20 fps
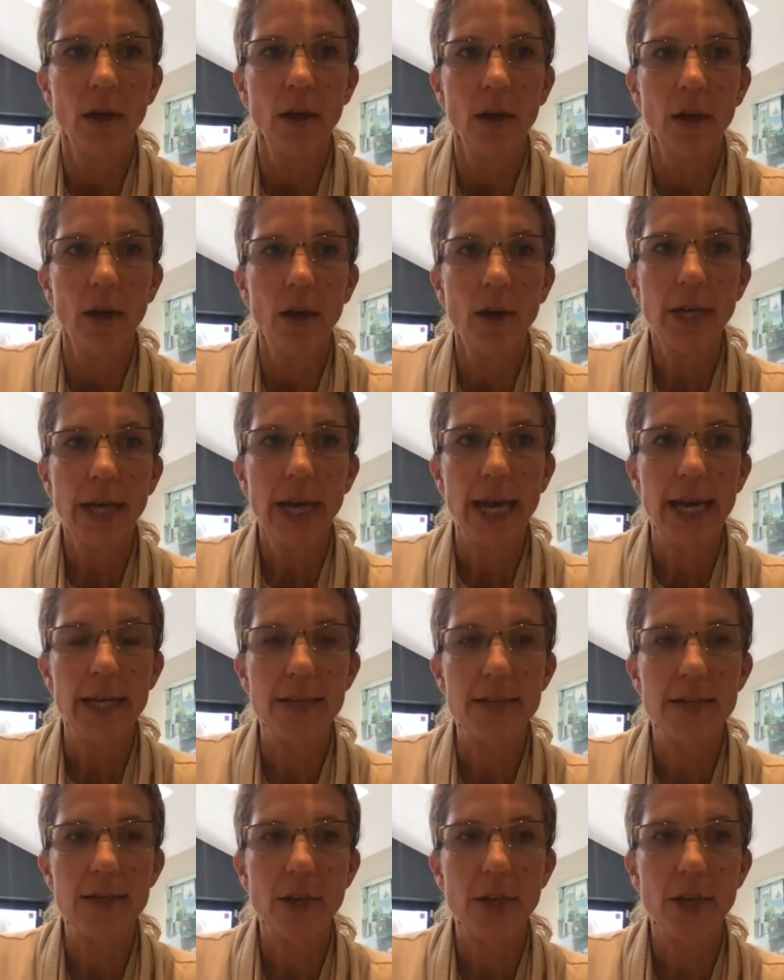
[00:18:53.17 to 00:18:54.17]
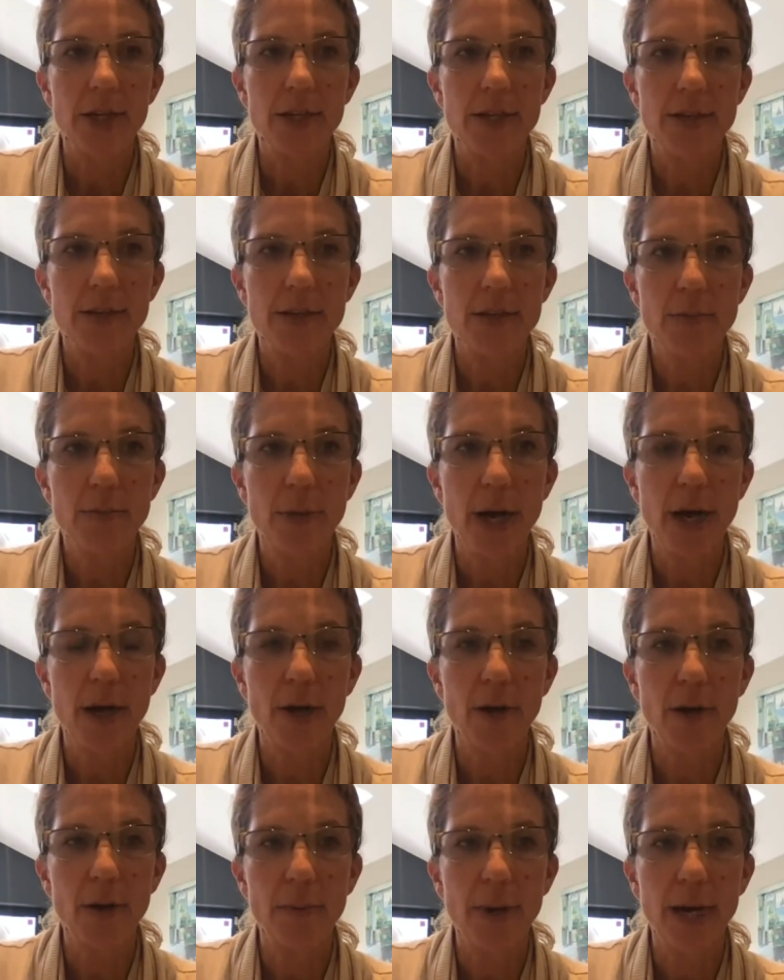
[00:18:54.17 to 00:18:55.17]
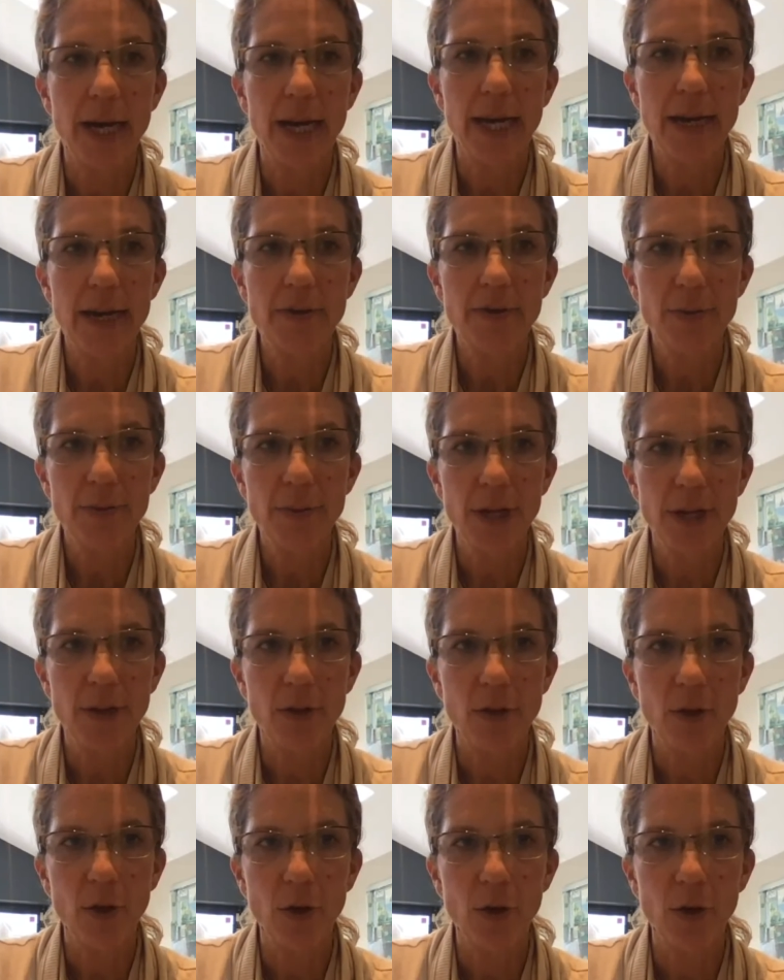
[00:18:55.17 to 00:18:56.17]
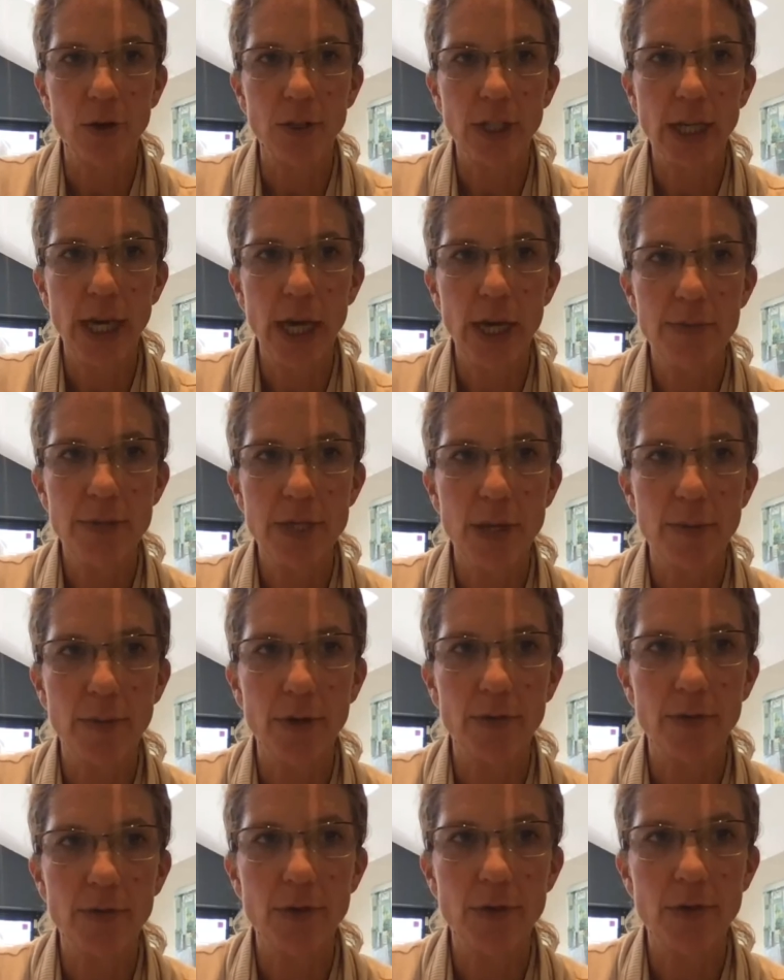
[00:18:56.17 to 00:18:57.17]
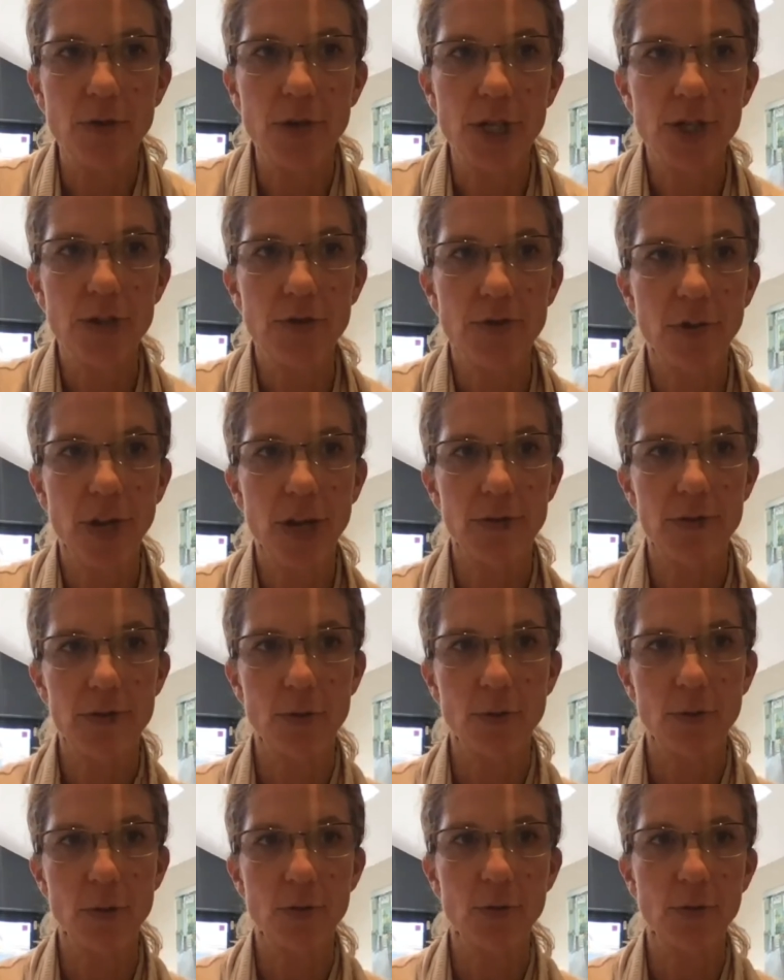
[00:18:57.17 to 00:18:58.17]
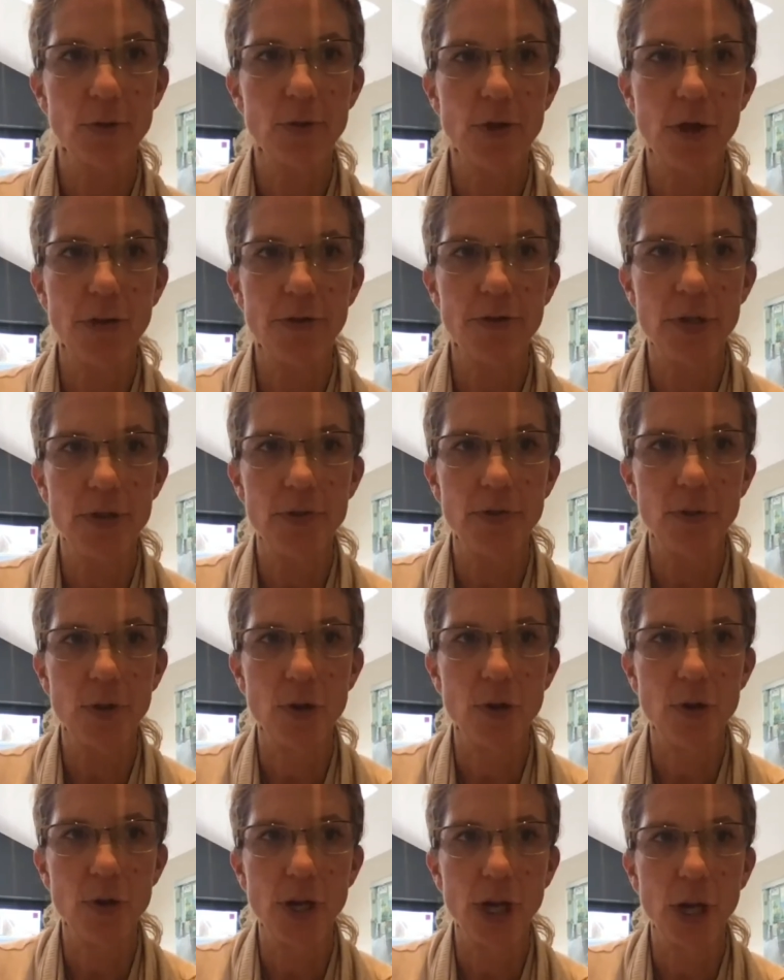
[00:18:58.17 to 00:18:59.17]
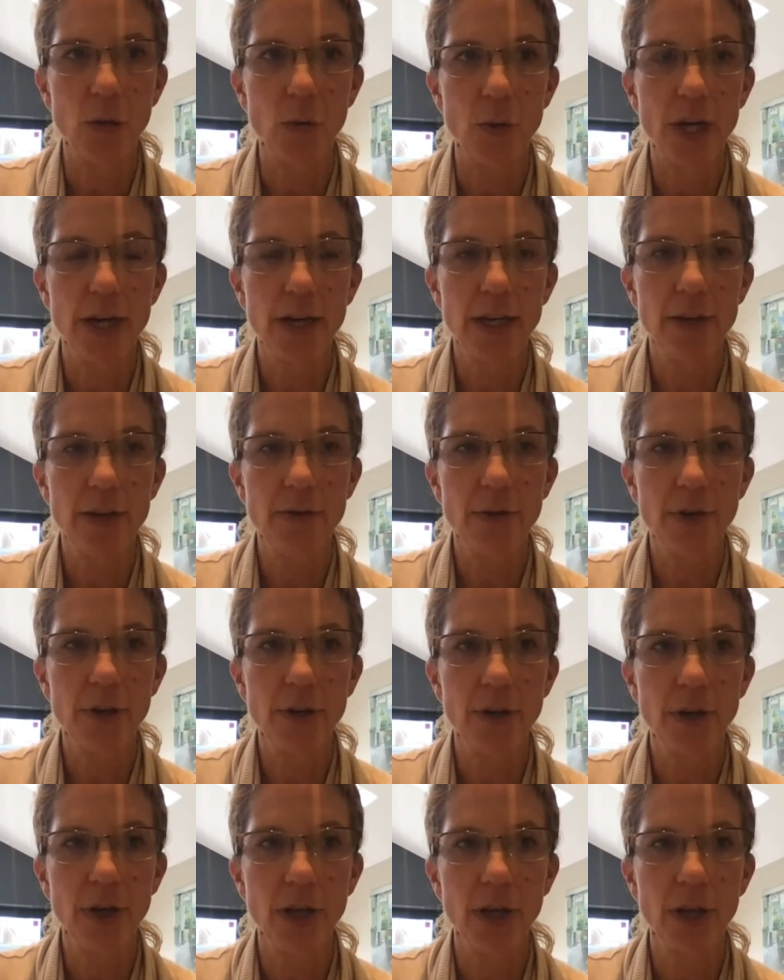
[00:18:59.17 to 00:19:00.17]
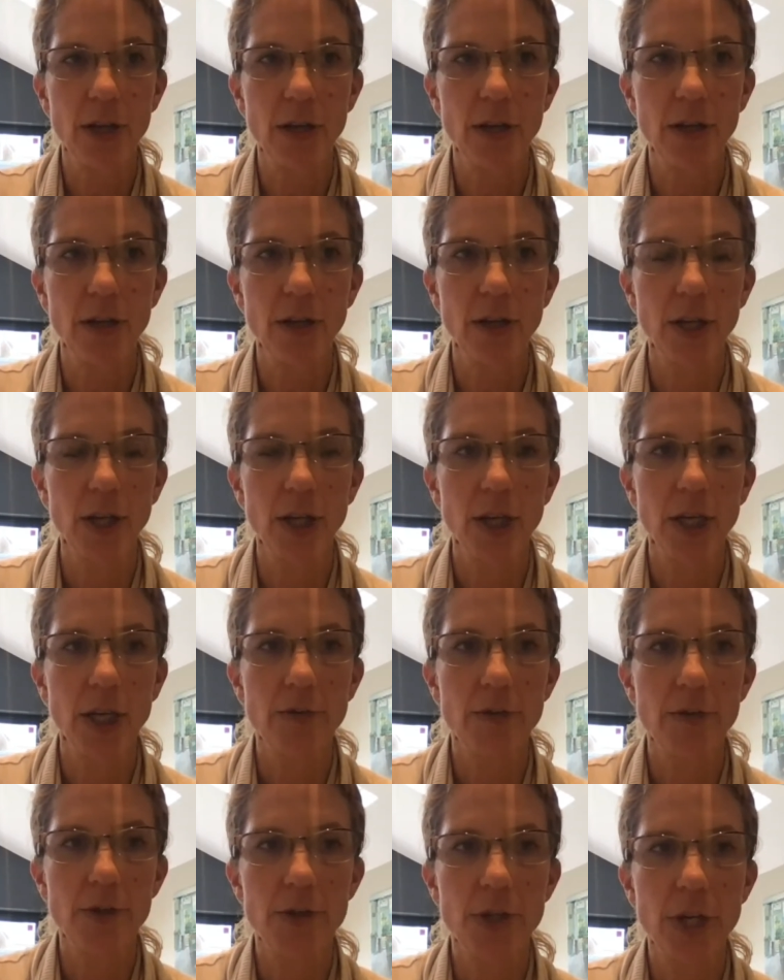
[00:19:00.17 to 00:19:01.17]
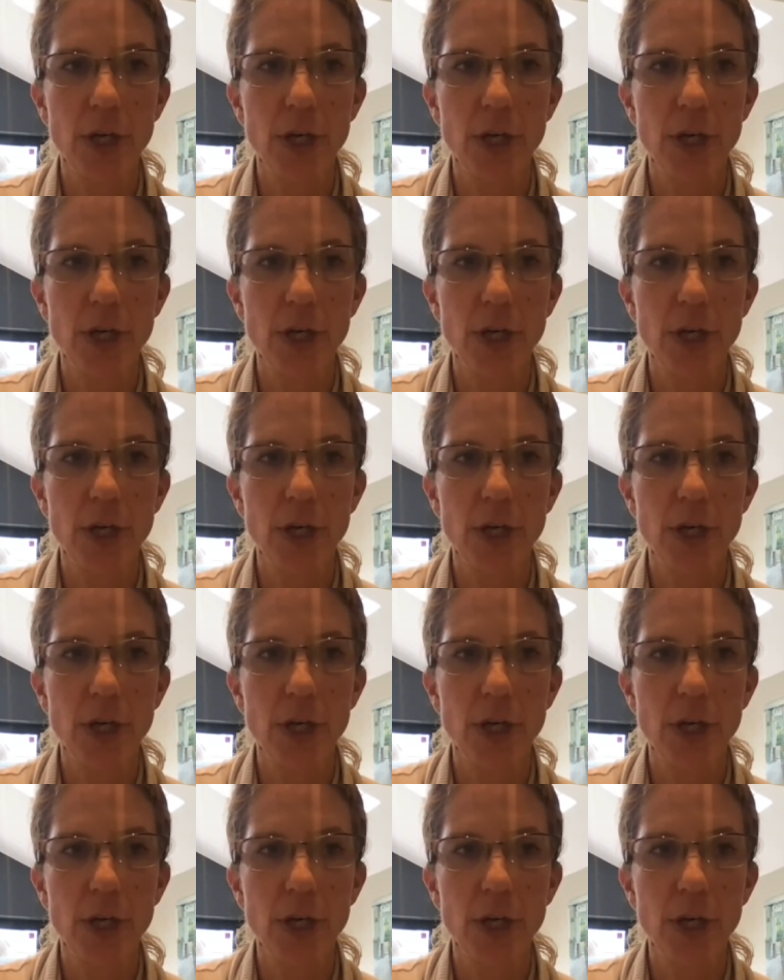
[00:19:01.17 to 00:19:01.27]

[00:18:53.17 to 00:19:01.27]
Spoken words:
Okay, so this is about my 11-month-old clams up after 3 to 5 spoonfuls of his food, and when given to him